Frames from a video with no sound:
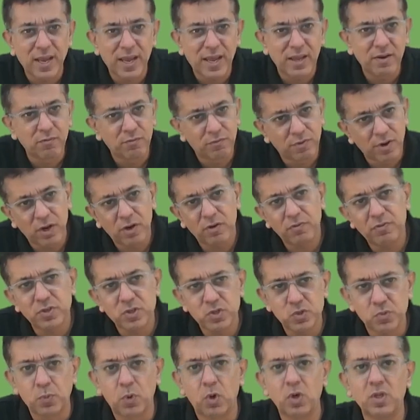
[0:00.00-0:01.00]
and one of the
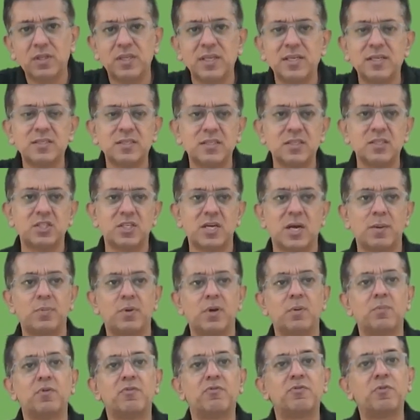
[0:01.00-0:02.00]
small things in
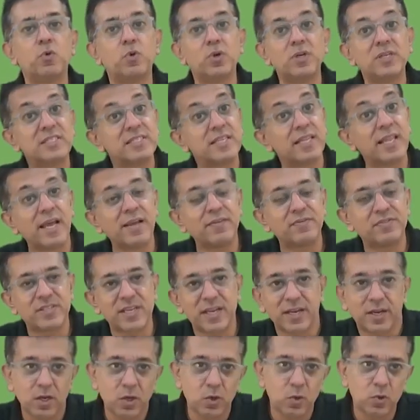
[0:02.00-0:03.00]
chapter number 4 is life
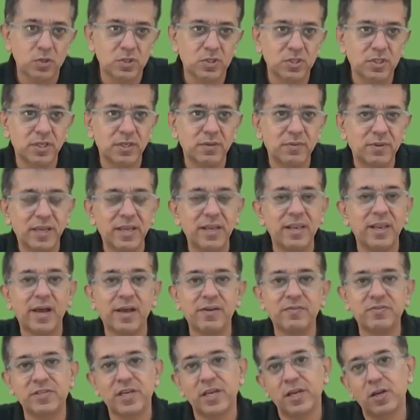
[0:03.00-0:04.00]
cycle costing. In
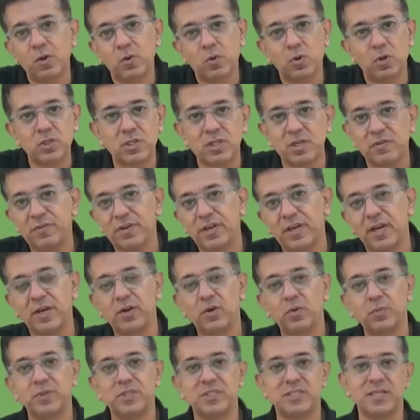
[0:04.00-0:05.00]
life cycle costing, we try
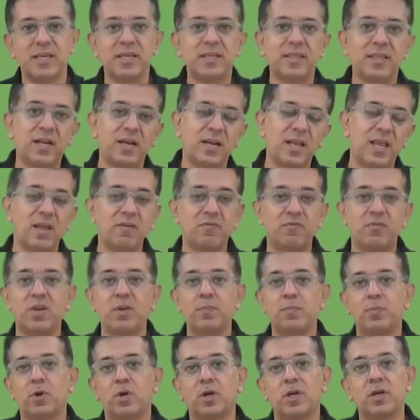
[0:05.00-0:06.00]
to be saying that
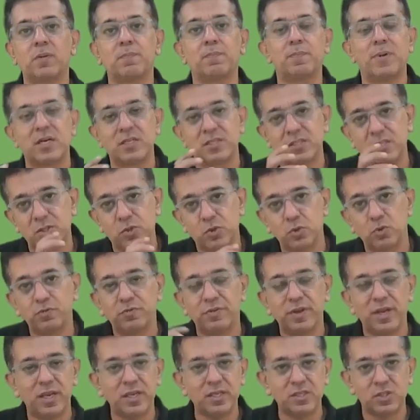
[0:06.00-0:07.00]
every product passes through
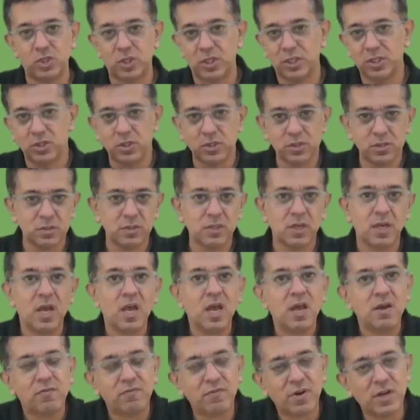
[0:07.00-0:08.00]
various stages.
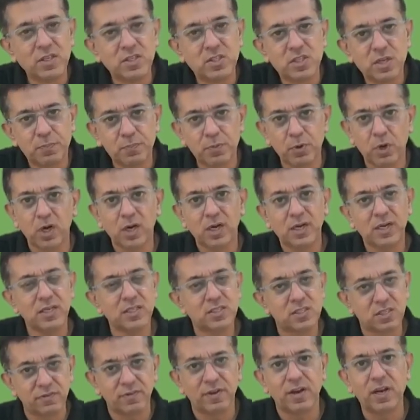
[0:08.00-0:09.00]
Once a product
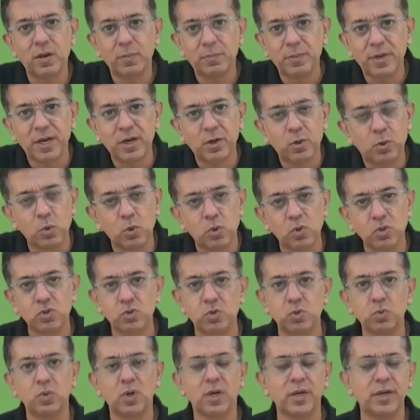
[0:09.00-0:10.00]
is developed, it goes
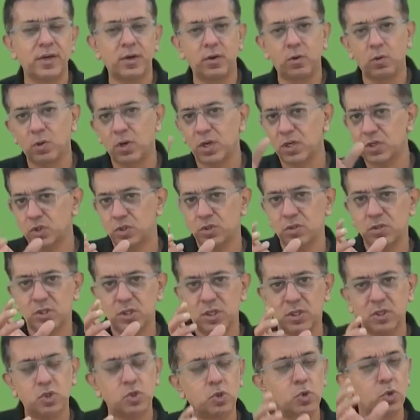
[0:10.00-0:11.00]
through an introduction
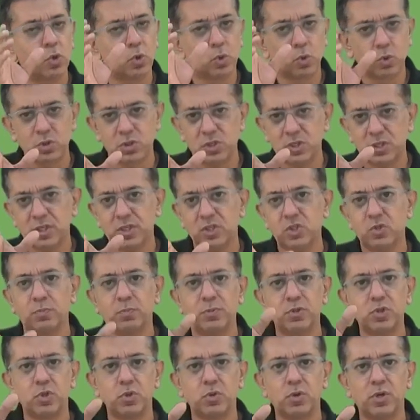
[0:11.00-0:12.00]
stage, growth stage,
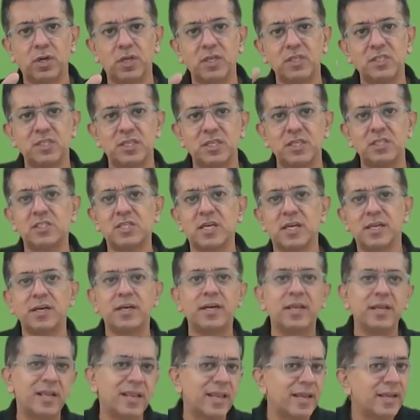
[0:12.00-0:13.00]
maturity stage, and a
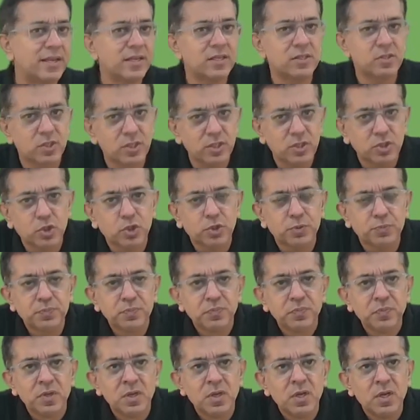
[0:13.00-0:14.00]
declining stage.
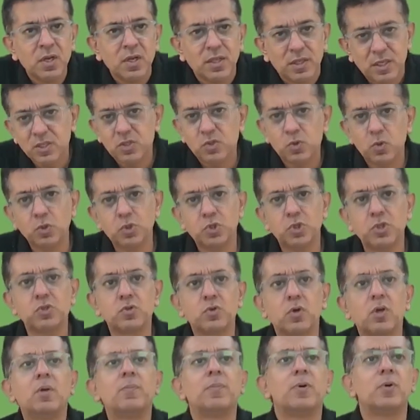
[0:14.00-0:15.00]
This question is
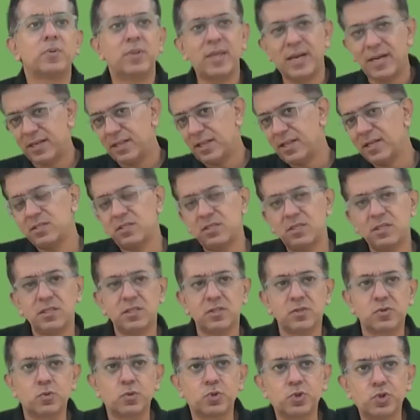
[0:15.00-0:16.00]
all about that. Let's see
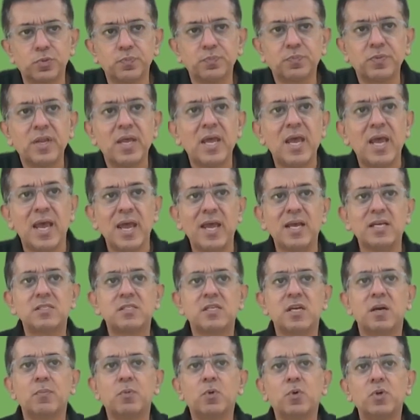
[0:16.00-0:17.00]
this question.
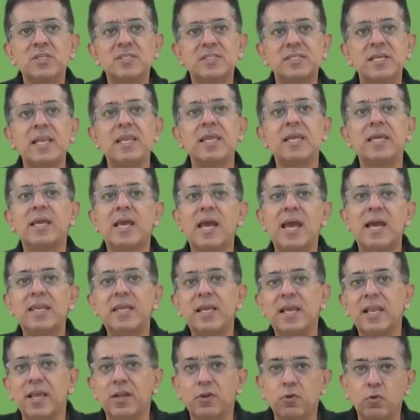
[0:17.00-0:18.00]
SW is selling an
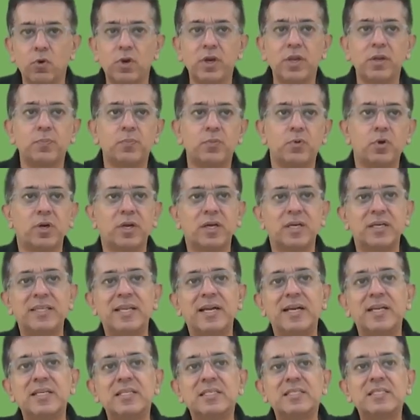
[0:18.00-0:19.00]
electronic product
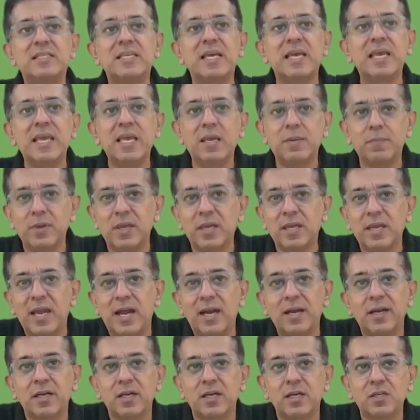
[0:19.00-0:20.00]
that is aiming
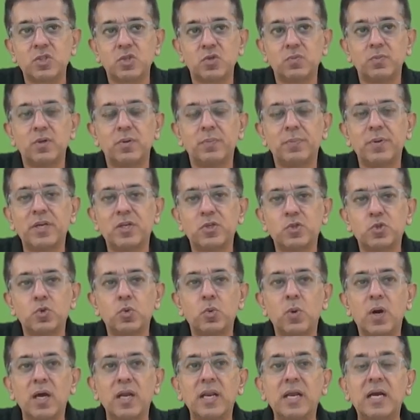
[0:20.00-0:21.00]
at a customer base
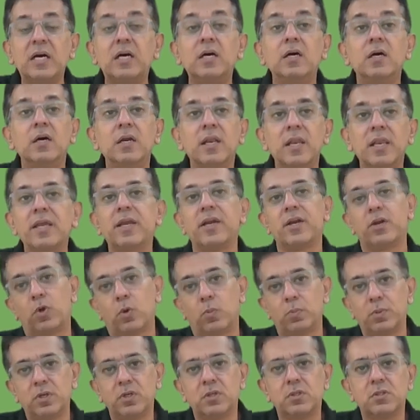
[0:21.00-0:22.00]
who are early
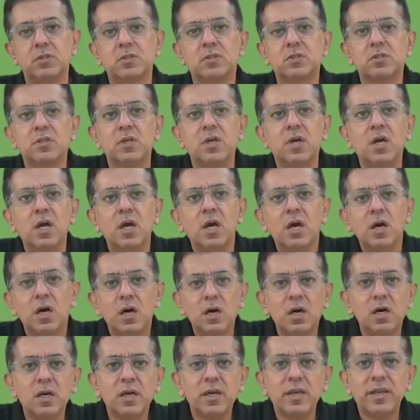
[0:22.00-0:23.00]
adopters.
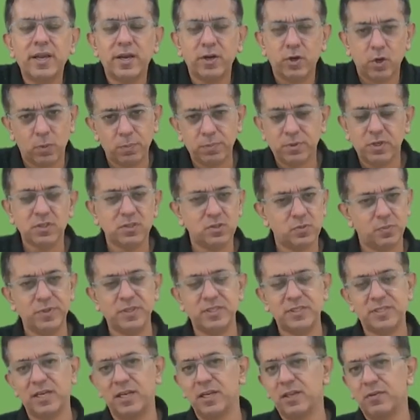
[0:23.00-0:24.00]
Early adopters
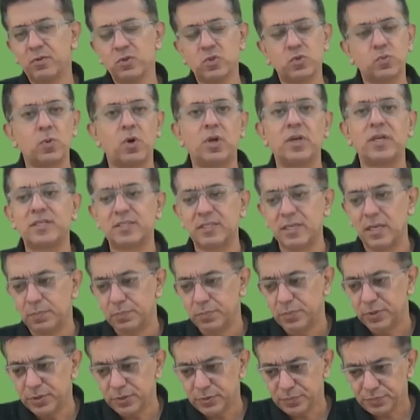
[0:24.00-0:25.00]
means, I'll give you a small
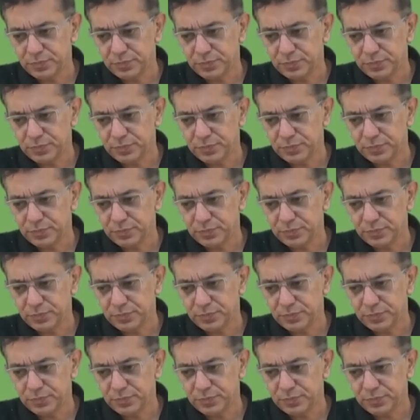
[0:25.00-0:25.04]
example.